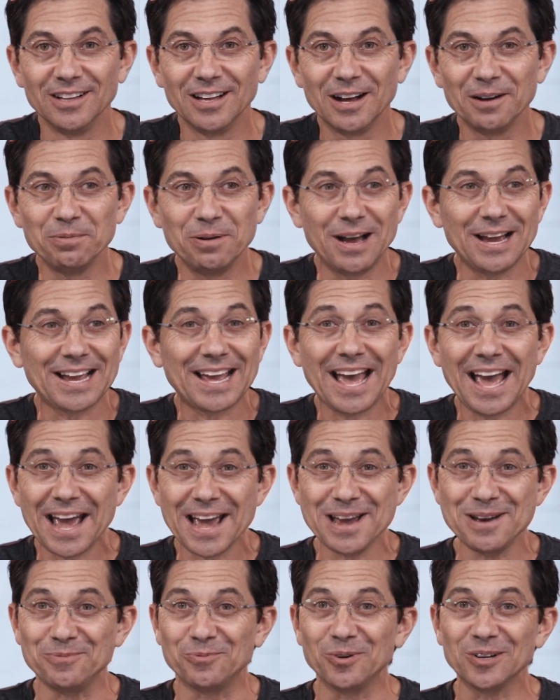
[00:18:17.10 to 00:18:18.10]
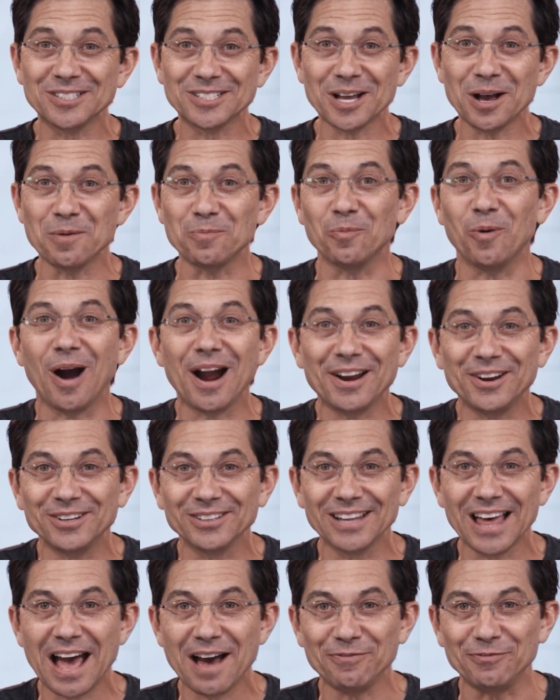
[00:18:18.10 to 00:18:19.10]
I'm like, hey, what's up? Why are you
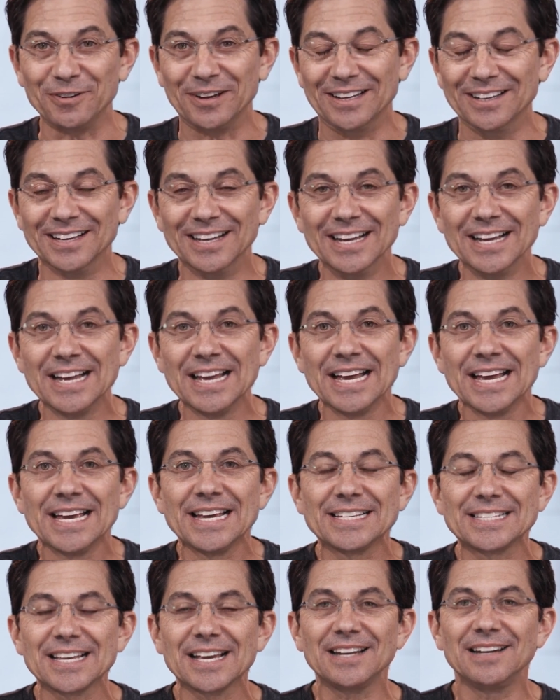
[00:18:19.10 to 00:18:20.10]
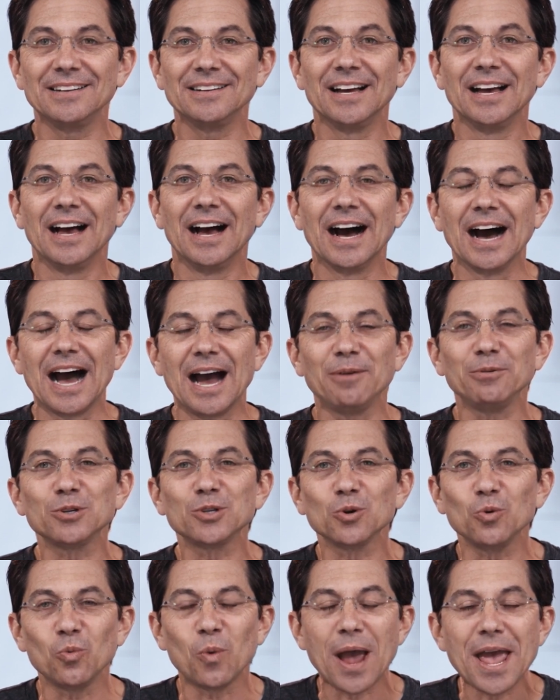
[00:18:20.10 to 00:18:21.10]
laughing? He said, I was
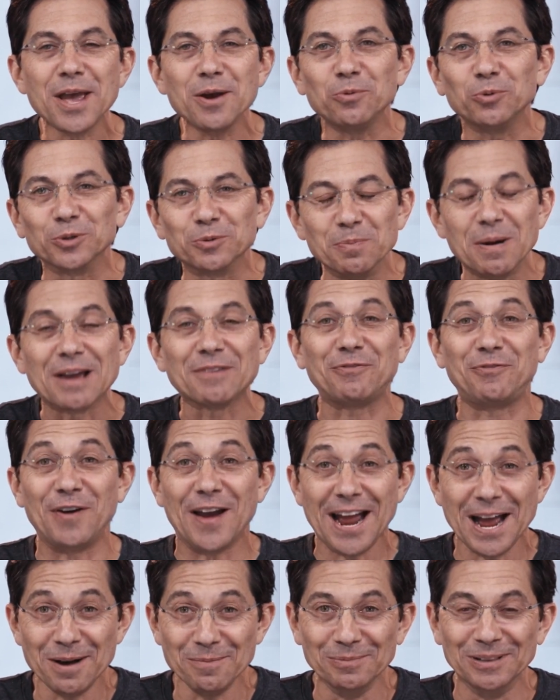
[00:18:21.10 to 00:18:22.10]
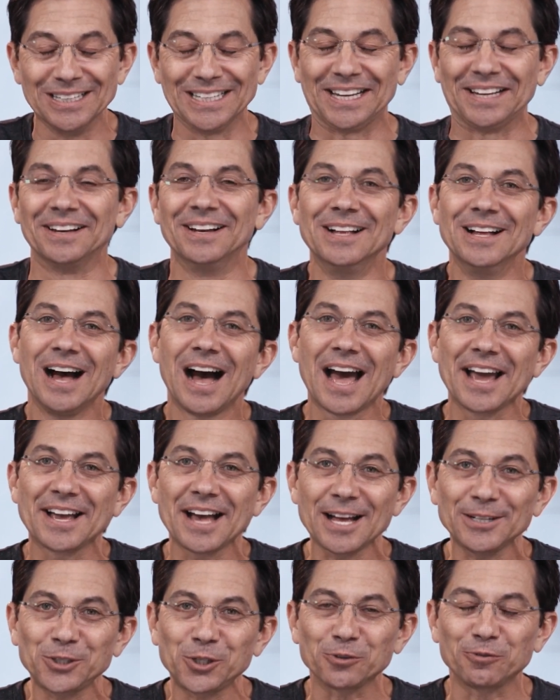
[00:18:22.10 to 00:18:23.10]
away with my family. I
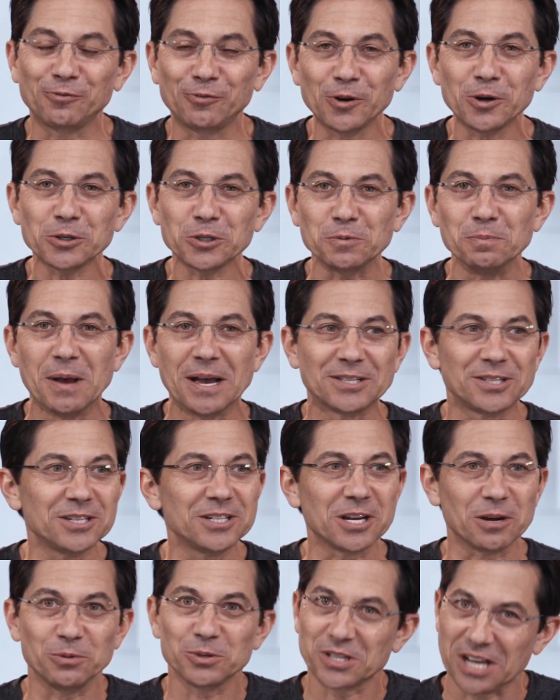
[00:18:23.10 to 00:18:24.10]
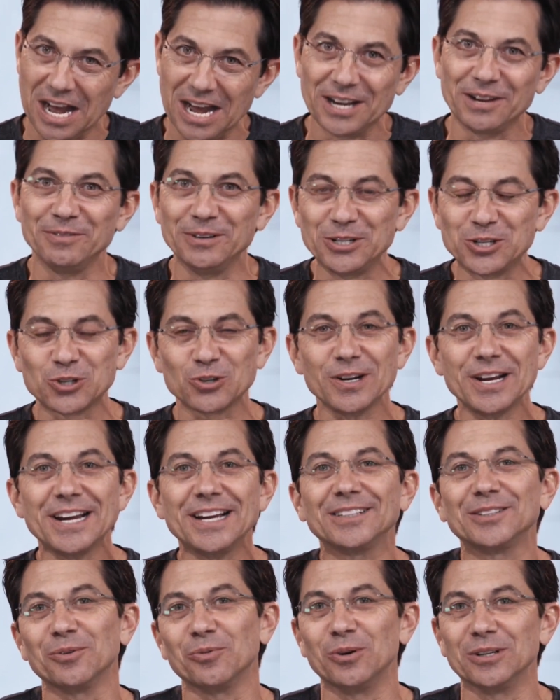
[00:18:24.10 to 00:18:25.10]
got your first message. I was kind of
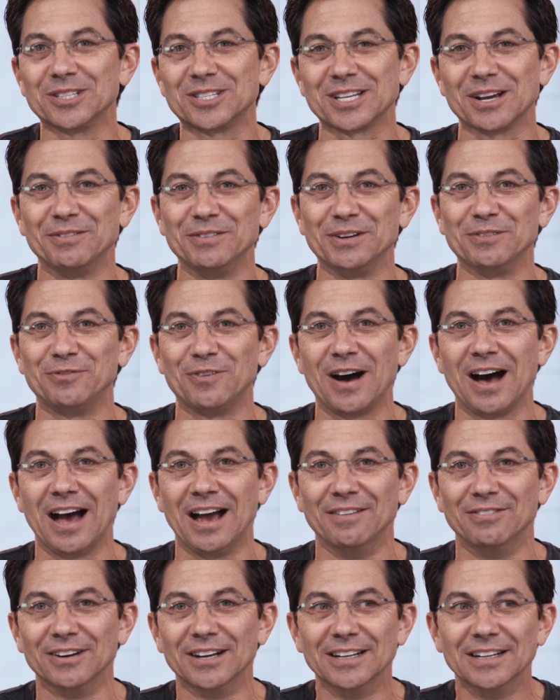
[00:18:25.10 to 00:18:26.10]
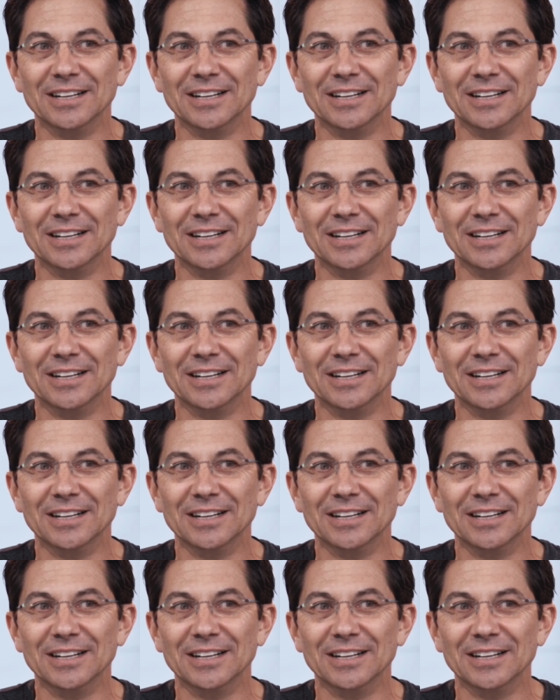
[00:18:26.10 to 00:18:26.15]
intrigued at 175.